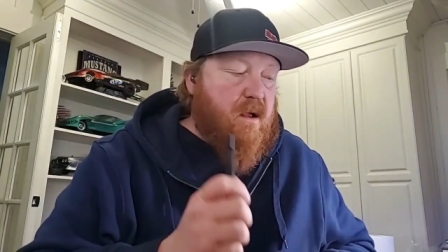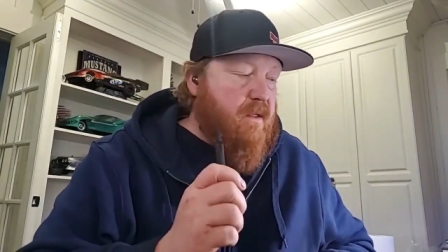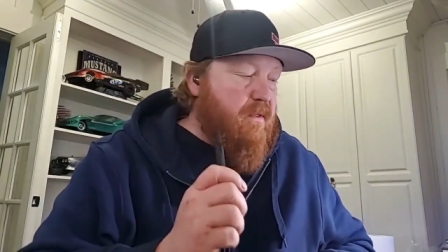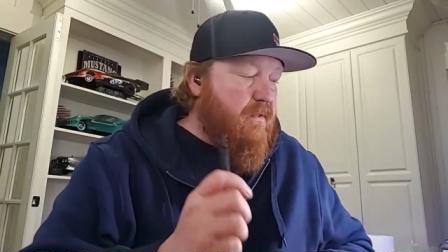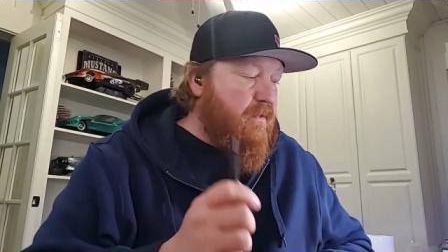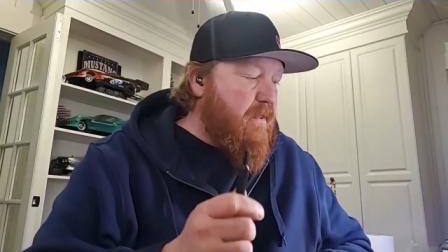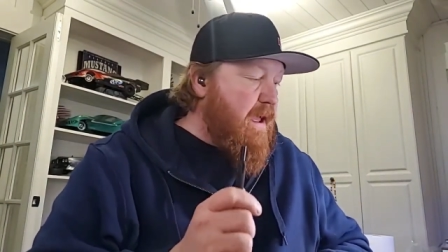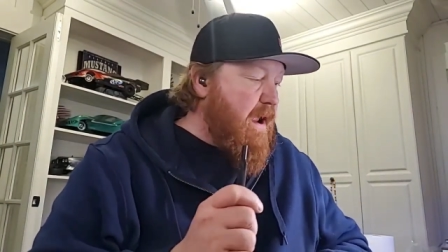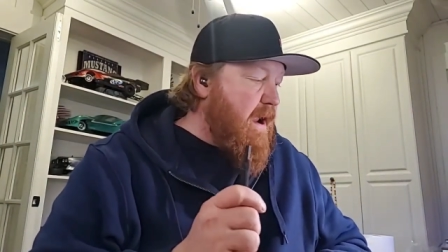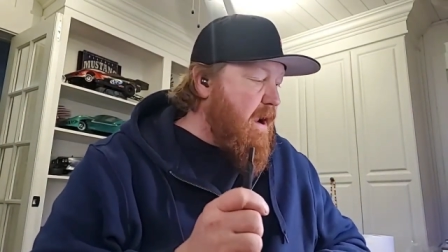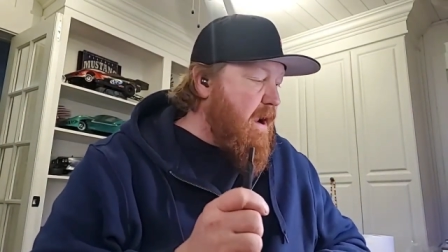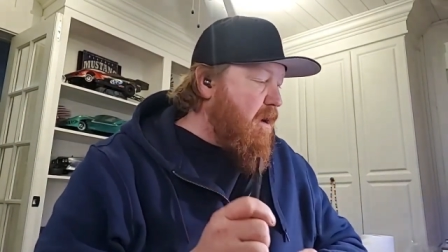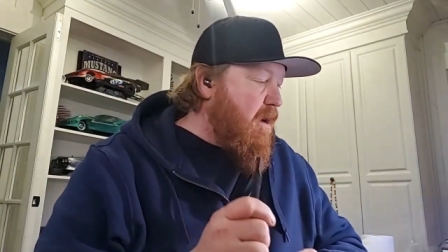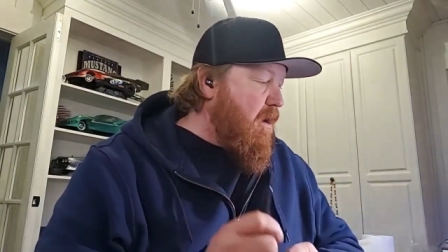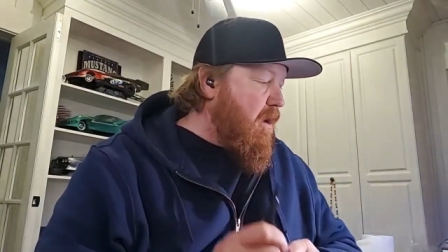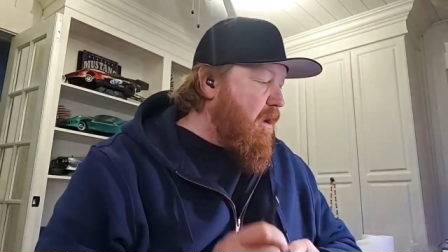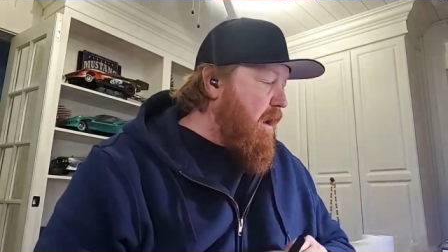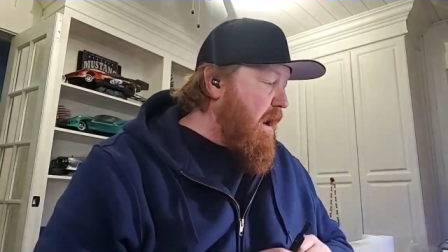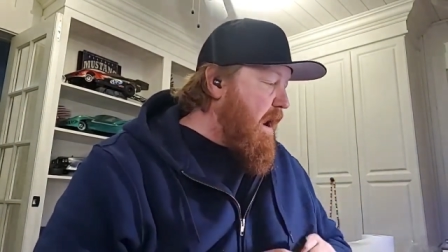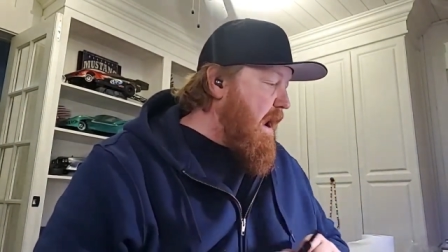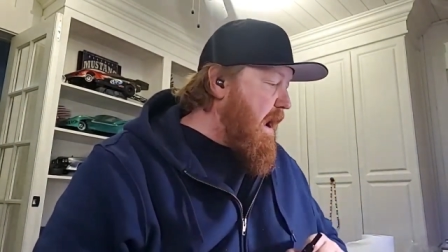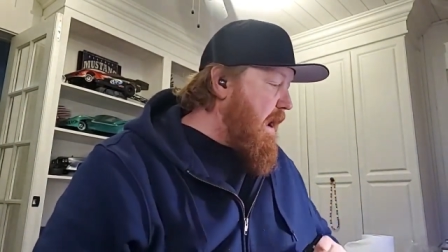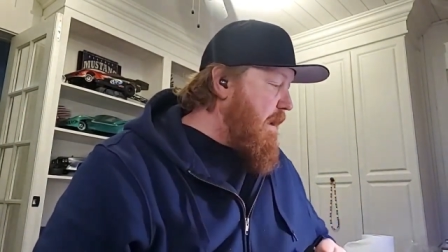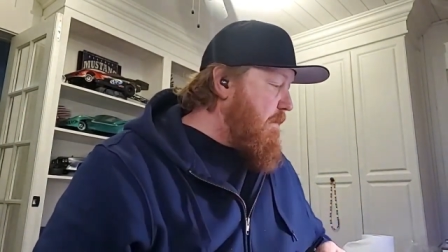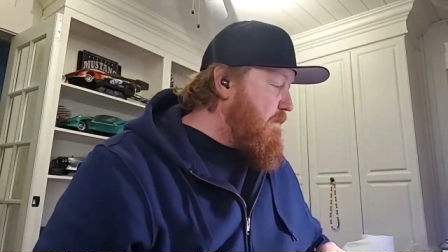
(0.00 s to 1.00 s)
They
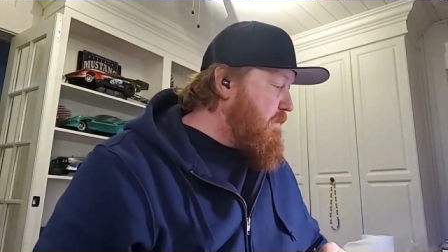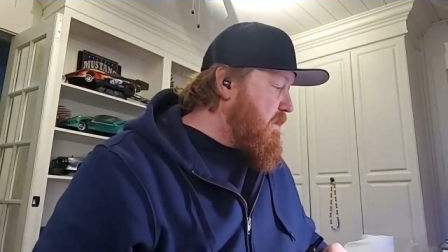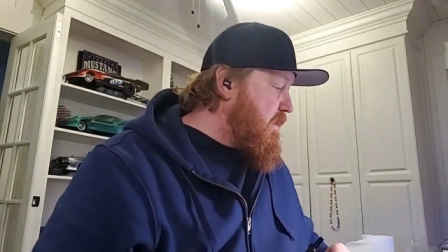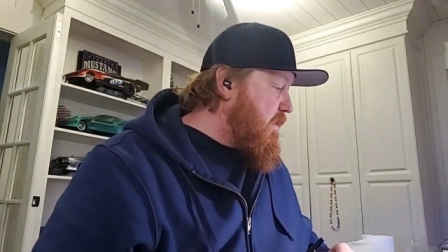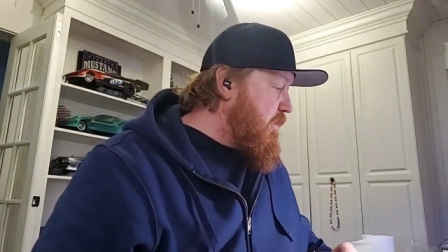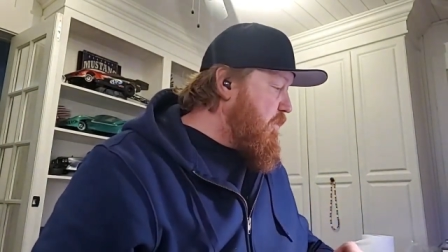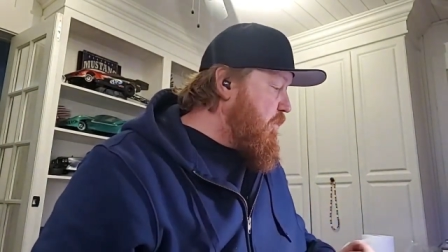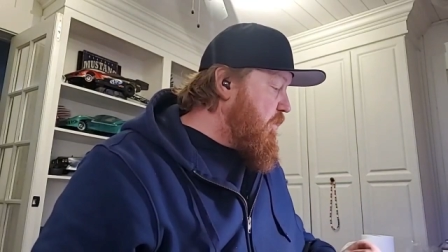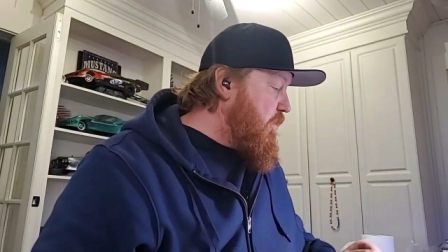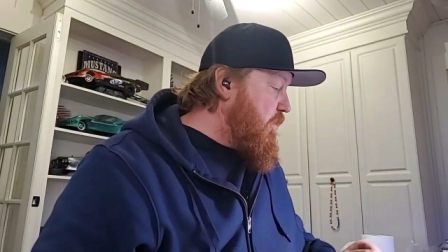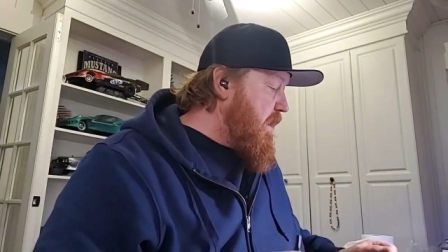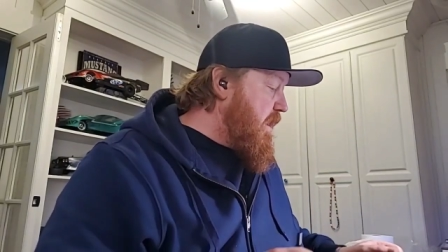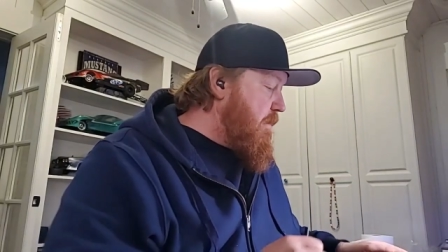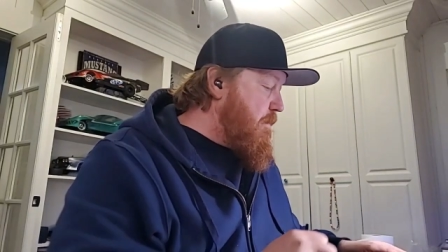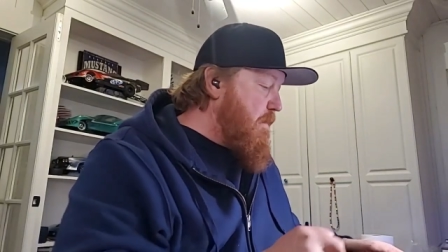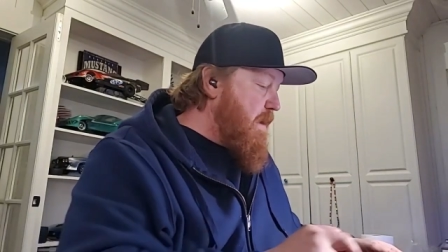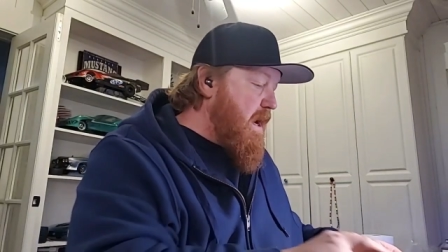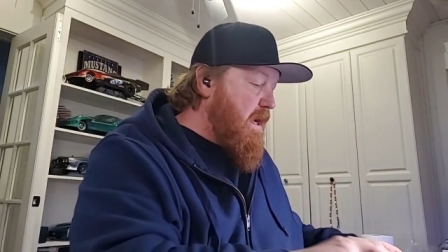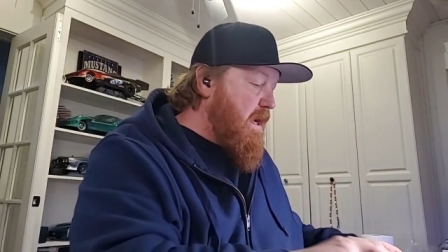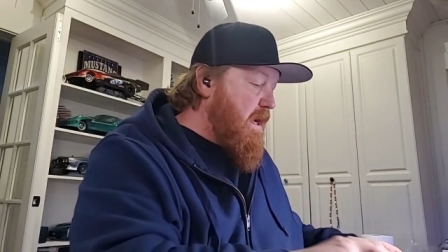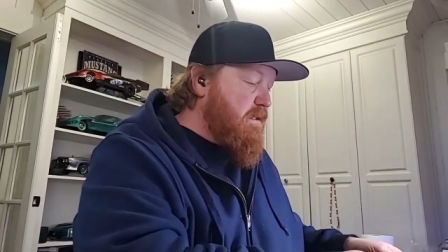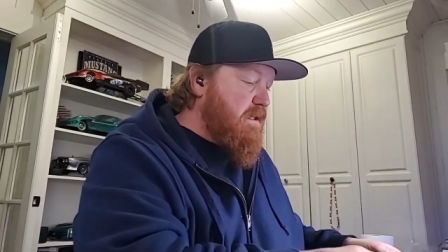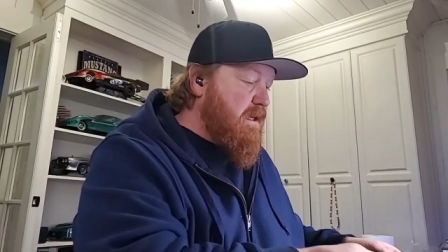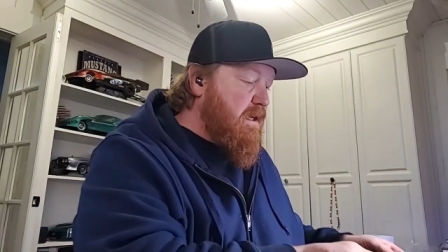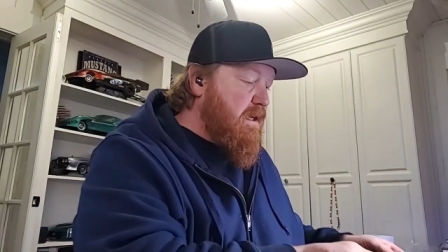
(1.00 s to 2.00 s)
are absolutely
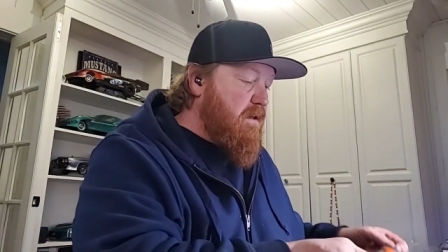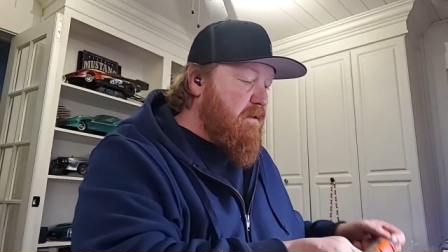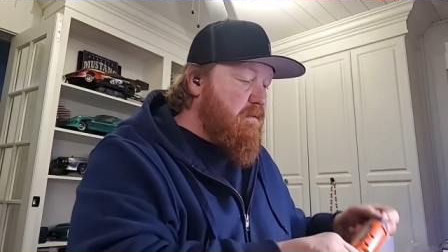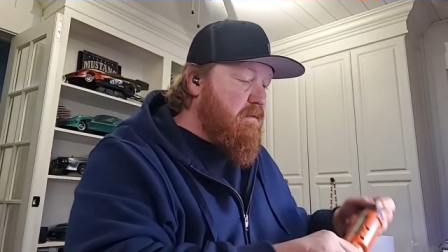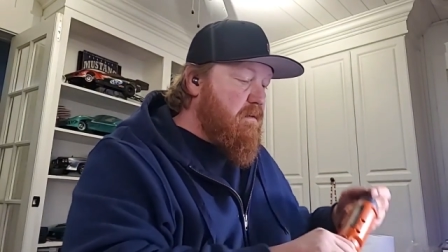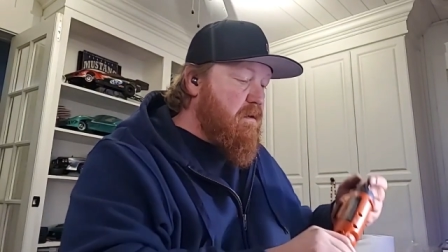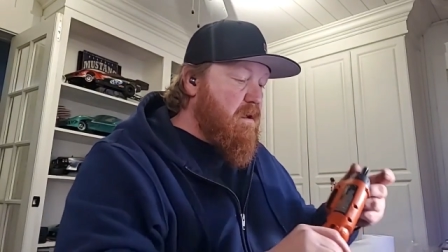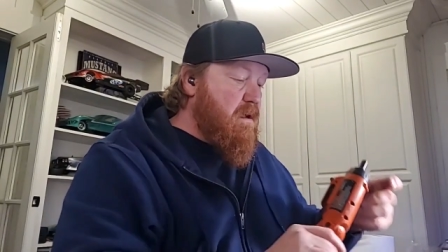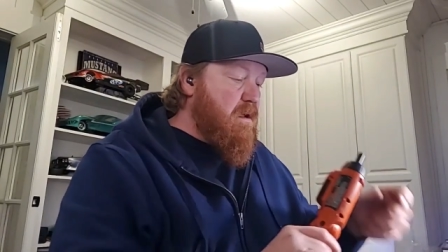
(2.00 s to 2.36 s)
amazing.